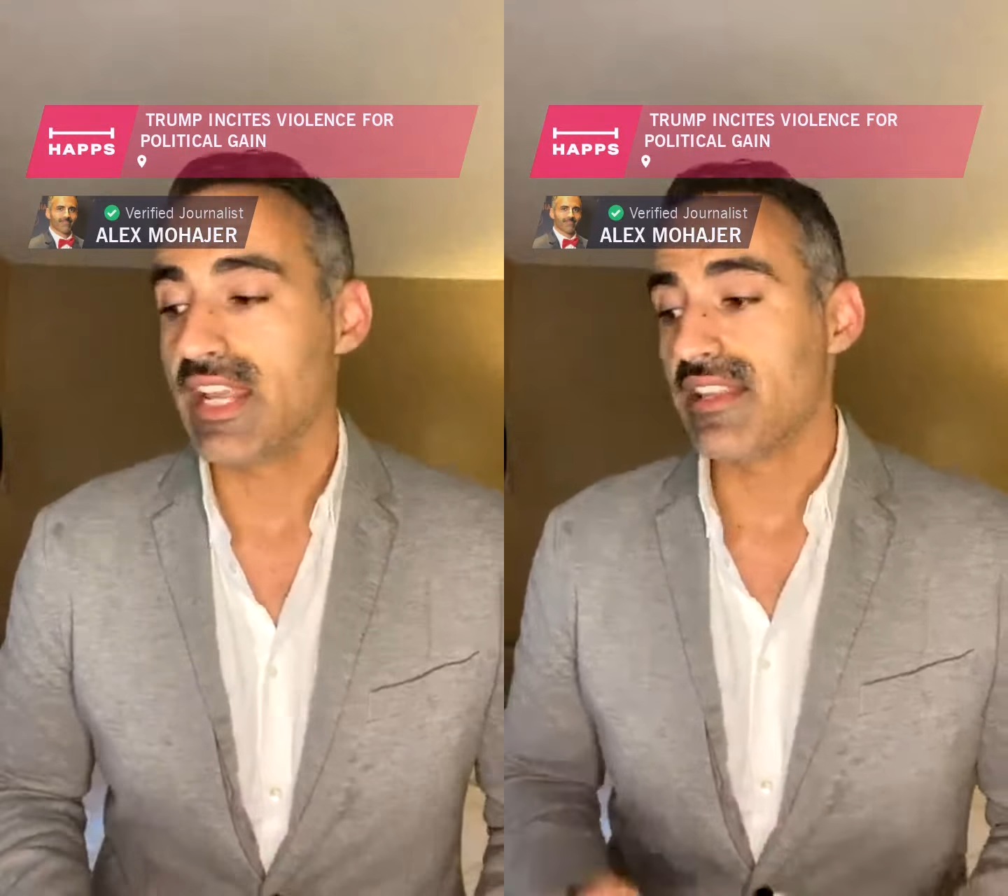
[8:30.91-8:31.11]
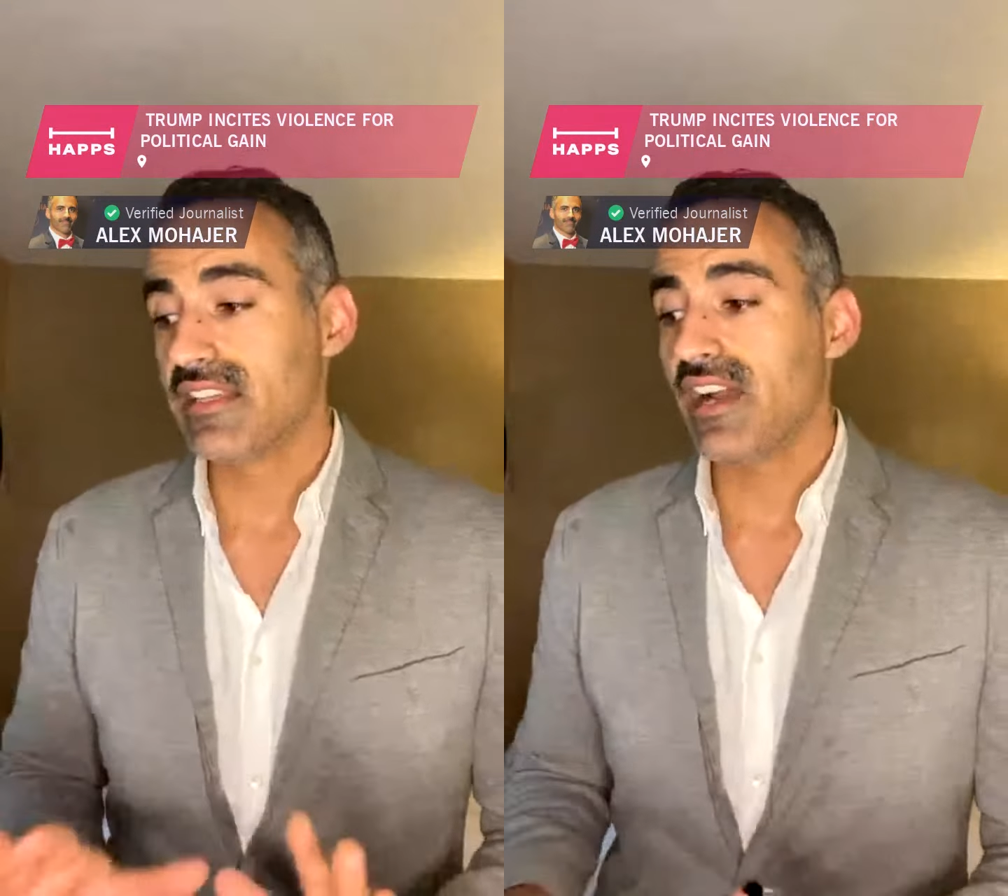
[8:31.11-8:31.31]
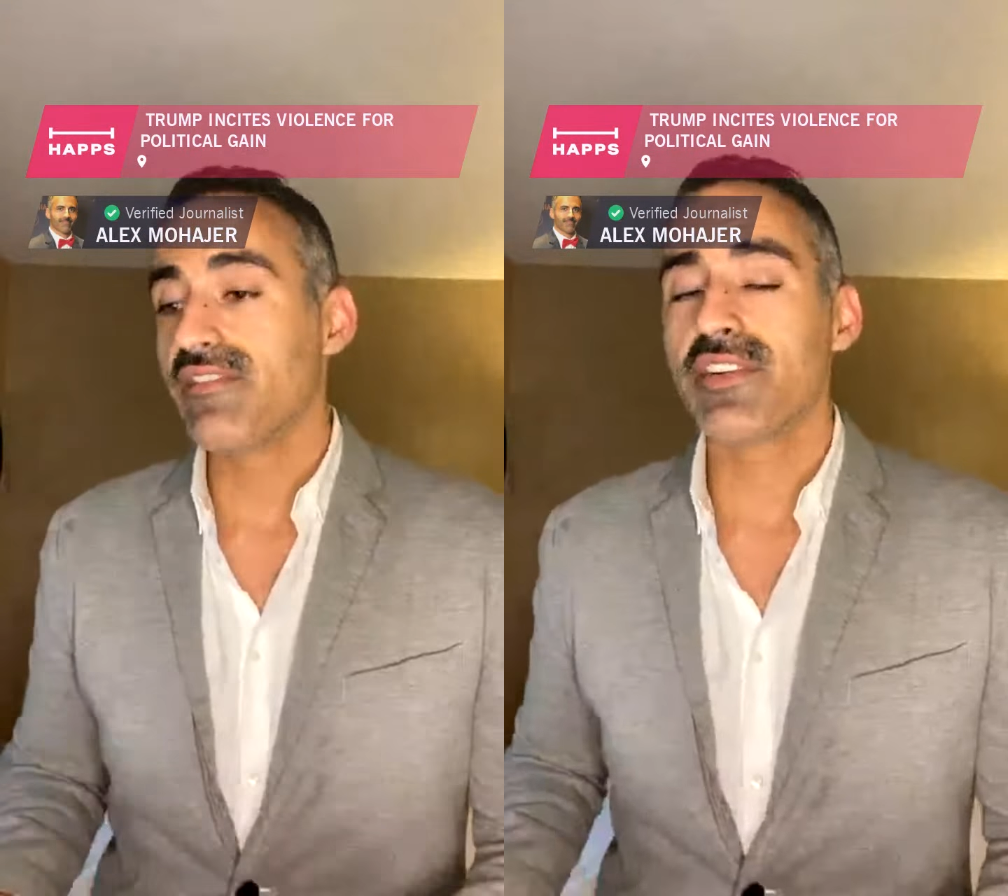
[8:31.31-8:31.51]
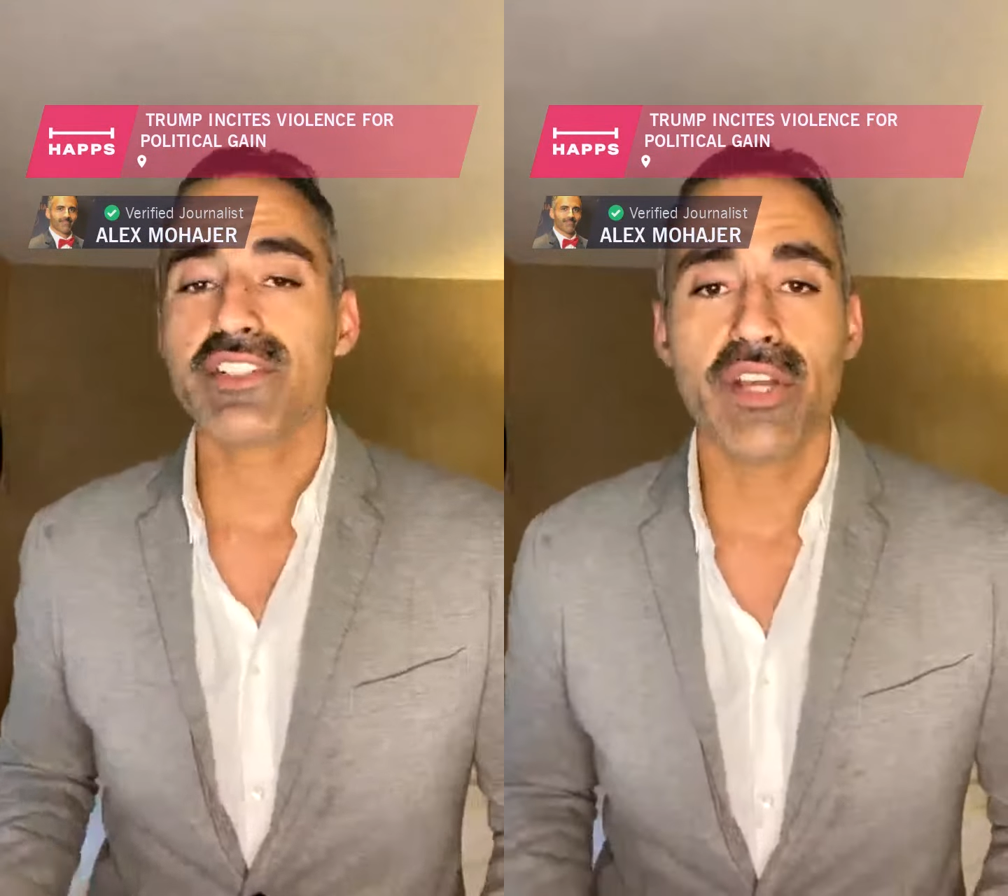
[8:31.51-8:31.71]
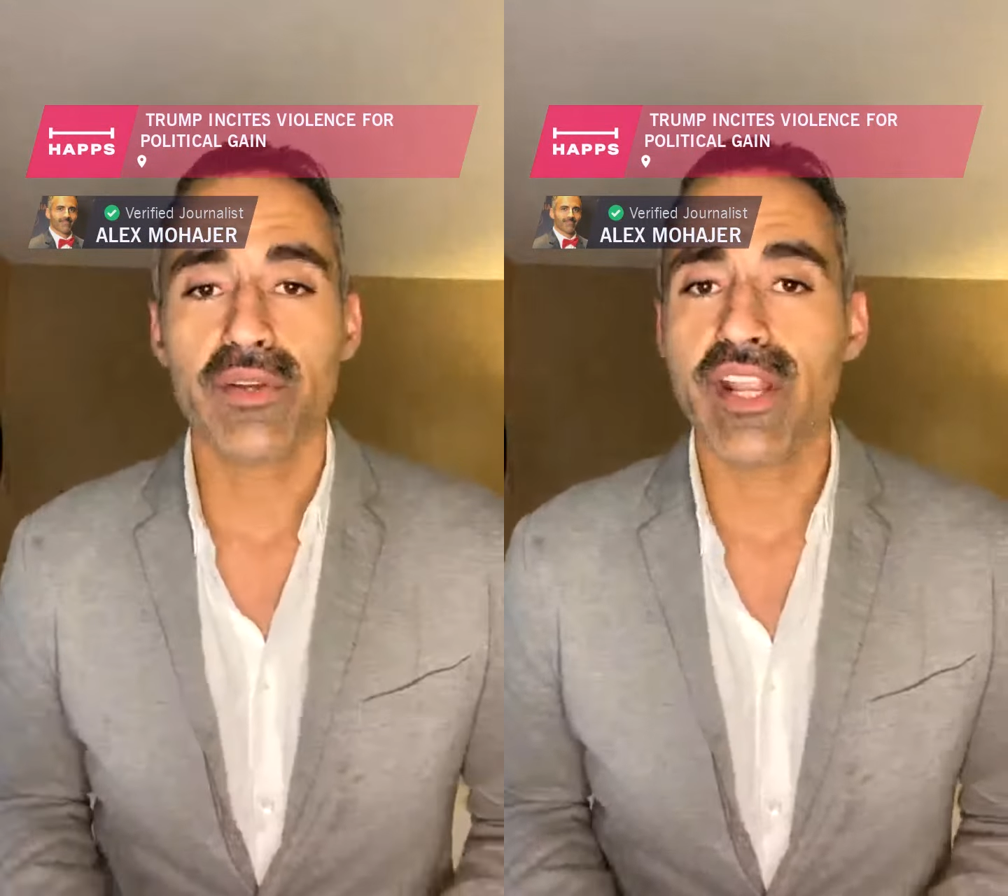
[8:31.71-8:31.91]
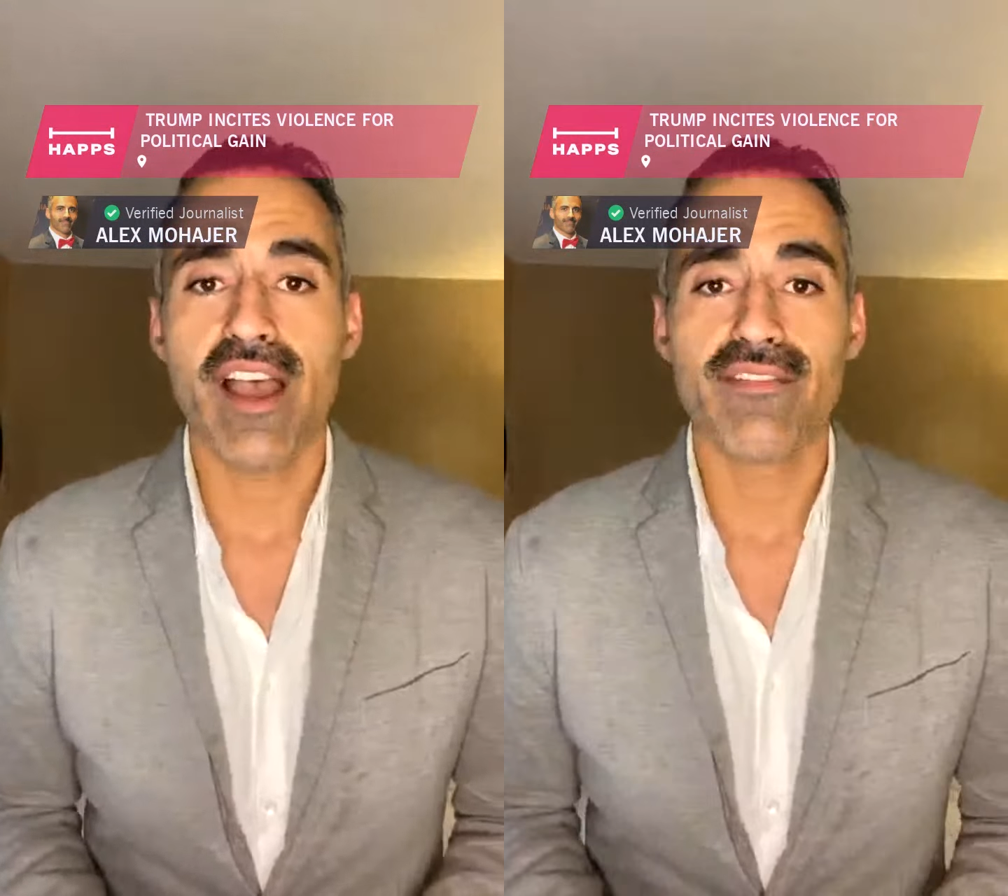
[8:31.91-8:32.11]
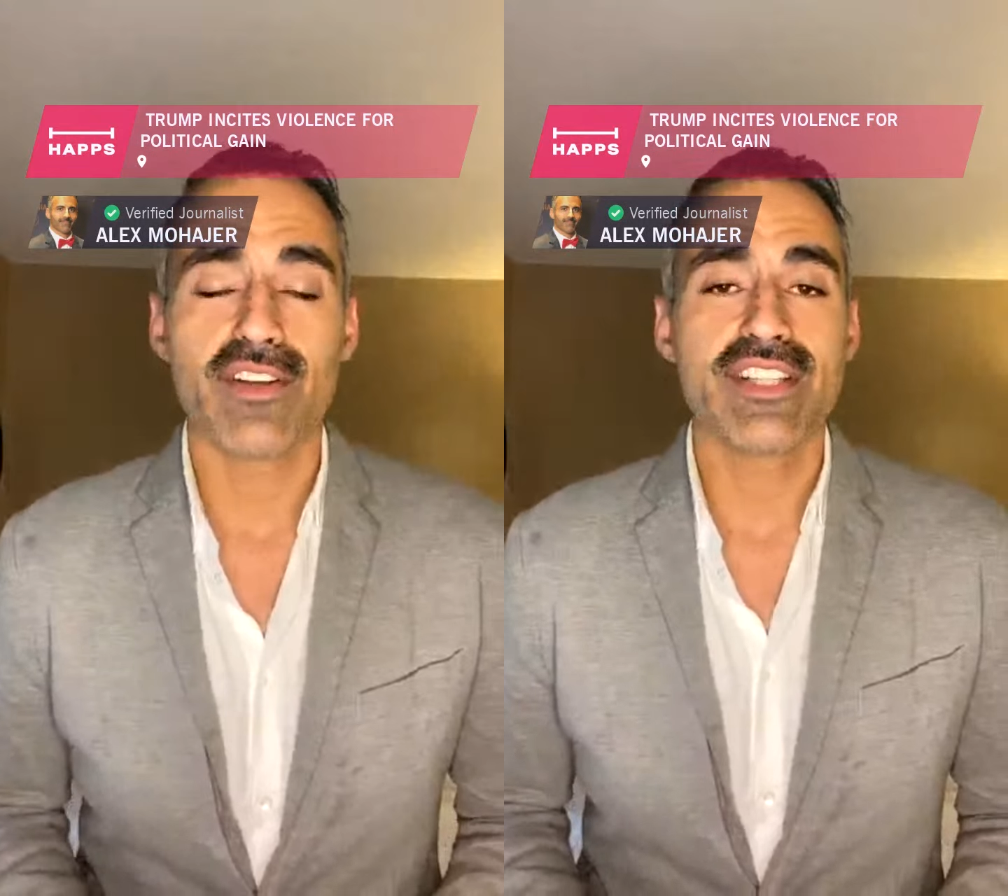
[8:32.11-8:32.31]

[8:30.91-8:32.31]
The governor, Tony Evers,